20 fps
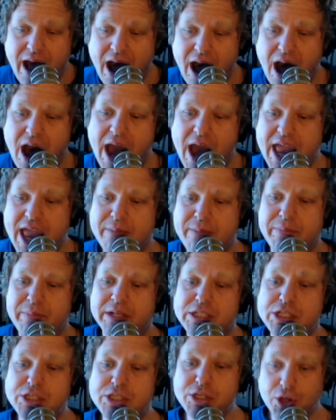I am
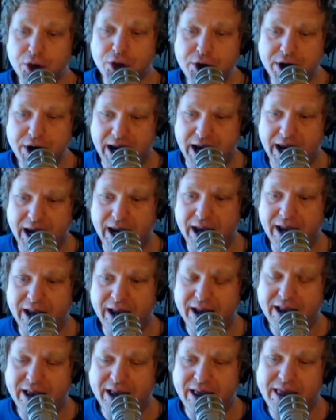asserting
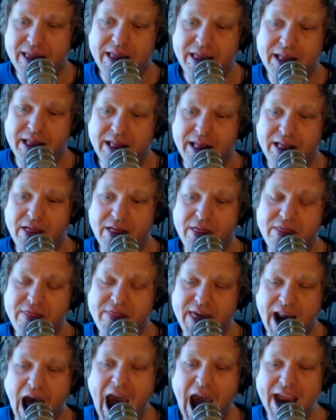that
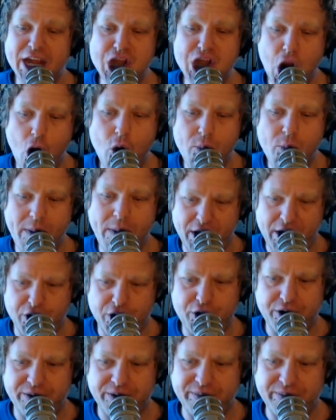I know
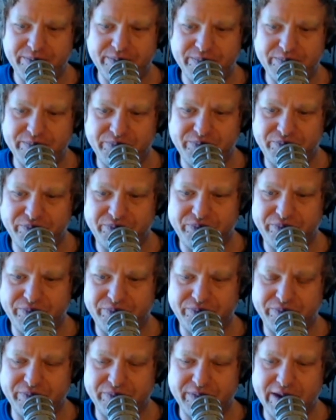better
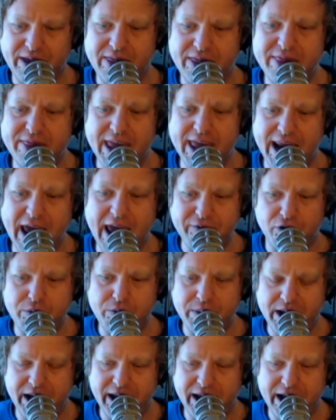than
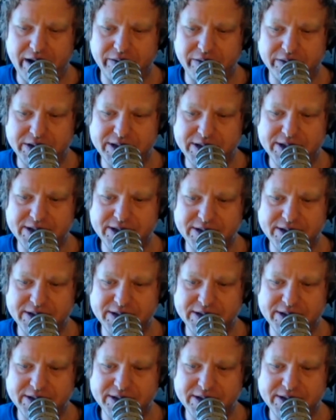everybody else.